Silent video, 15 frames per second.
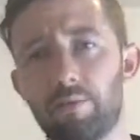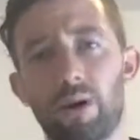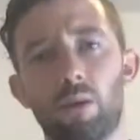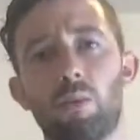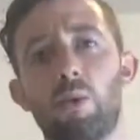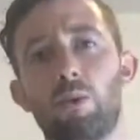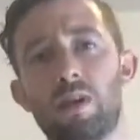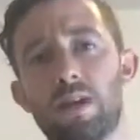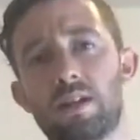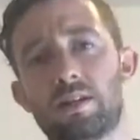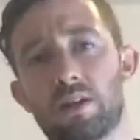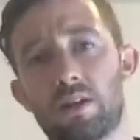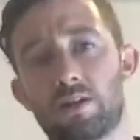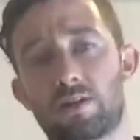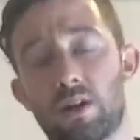But what we need
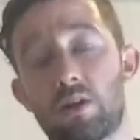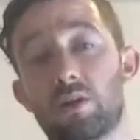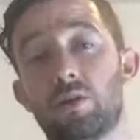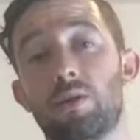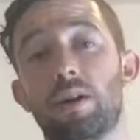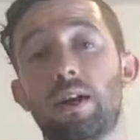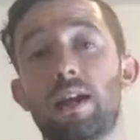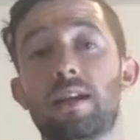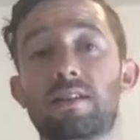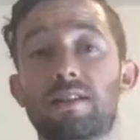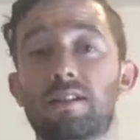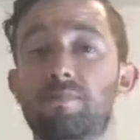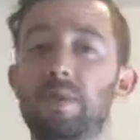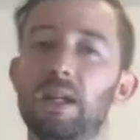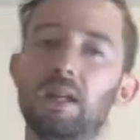to start doing is
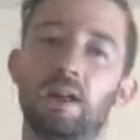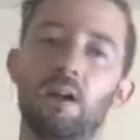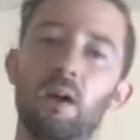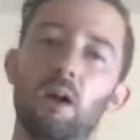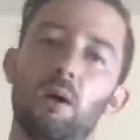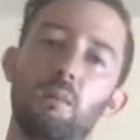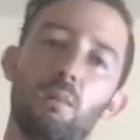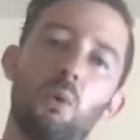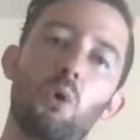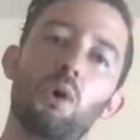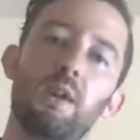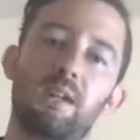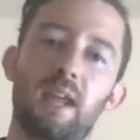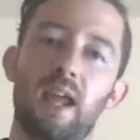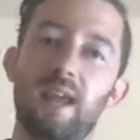just being more
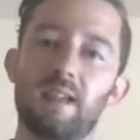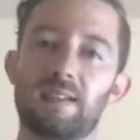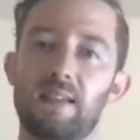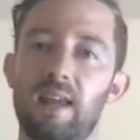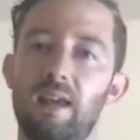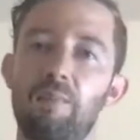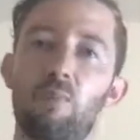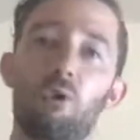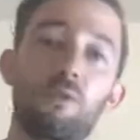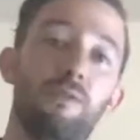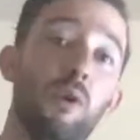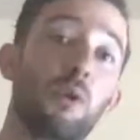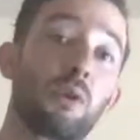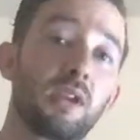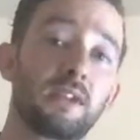intense and more
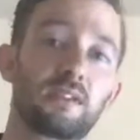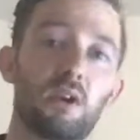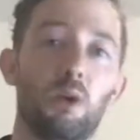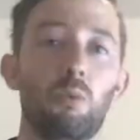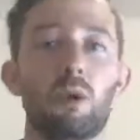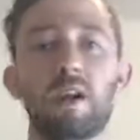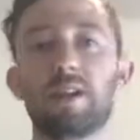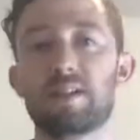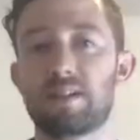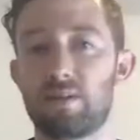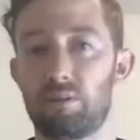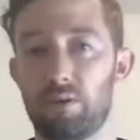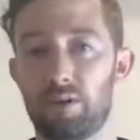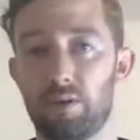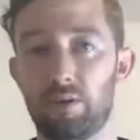focused on what it is that
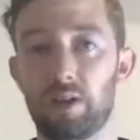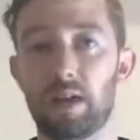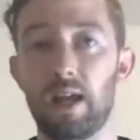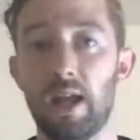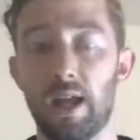we're doing.